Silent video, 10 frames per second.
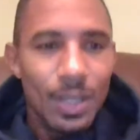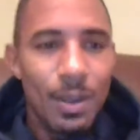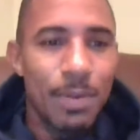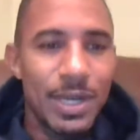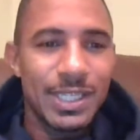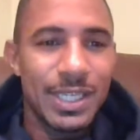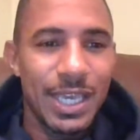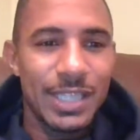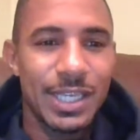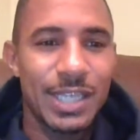Buzzy
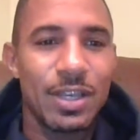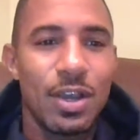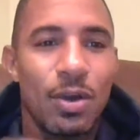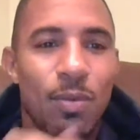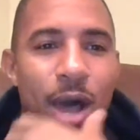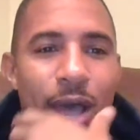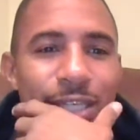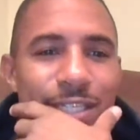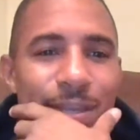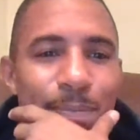King says, why
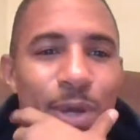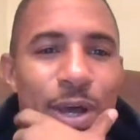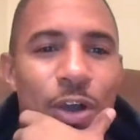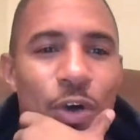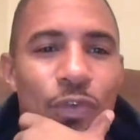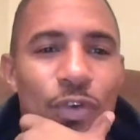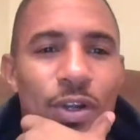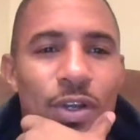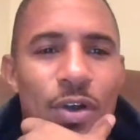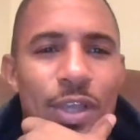doesn't Bud go
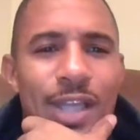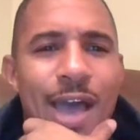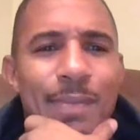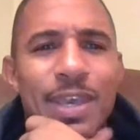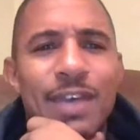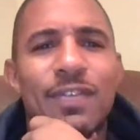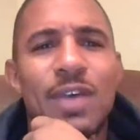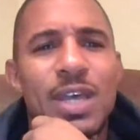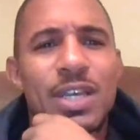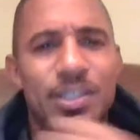get the IBF?
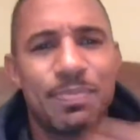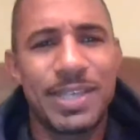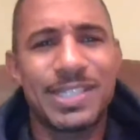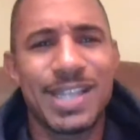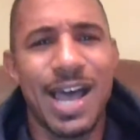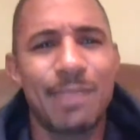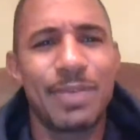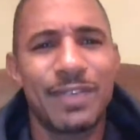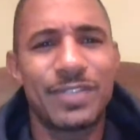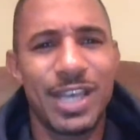Spence is the
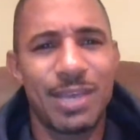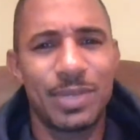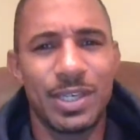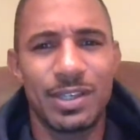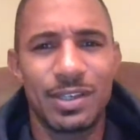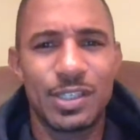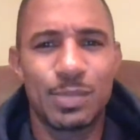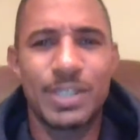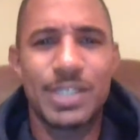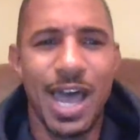IBF champion.
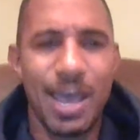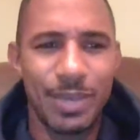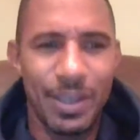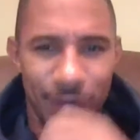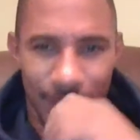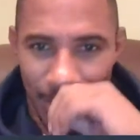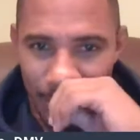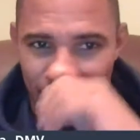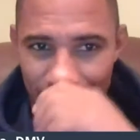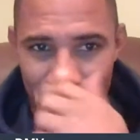Spence the IBF and
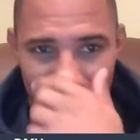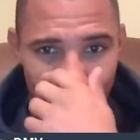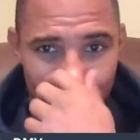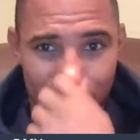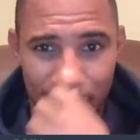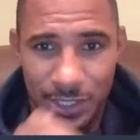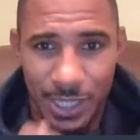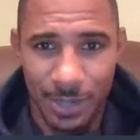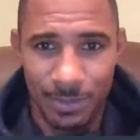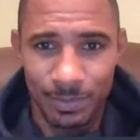the WBC
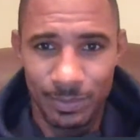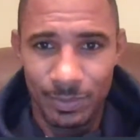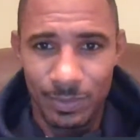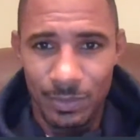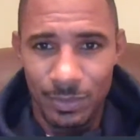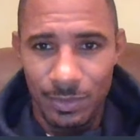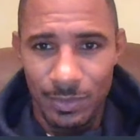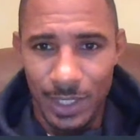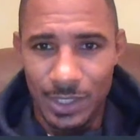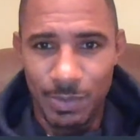champ.
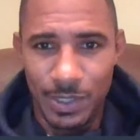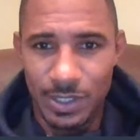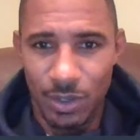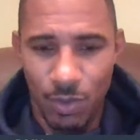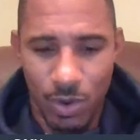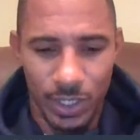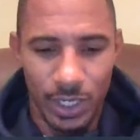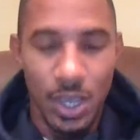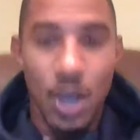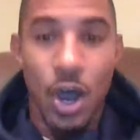And Spence don't want it.
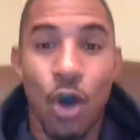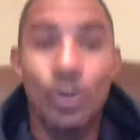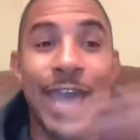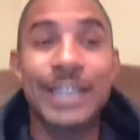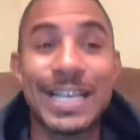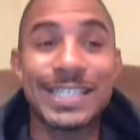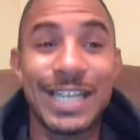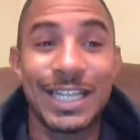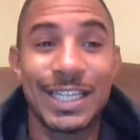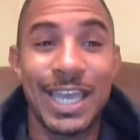Okay, that's
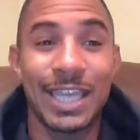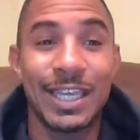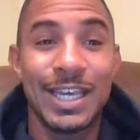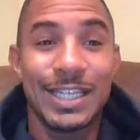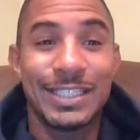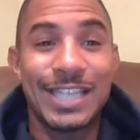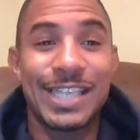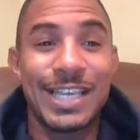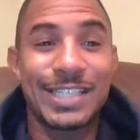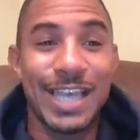another thing.
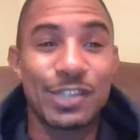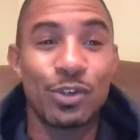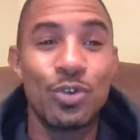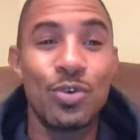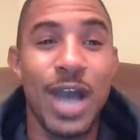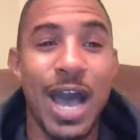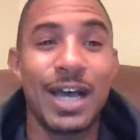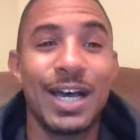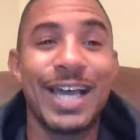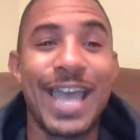DT says, who you
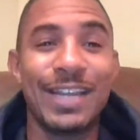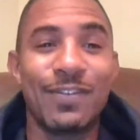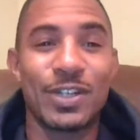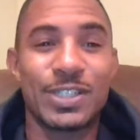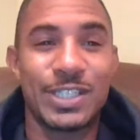got, Haney versus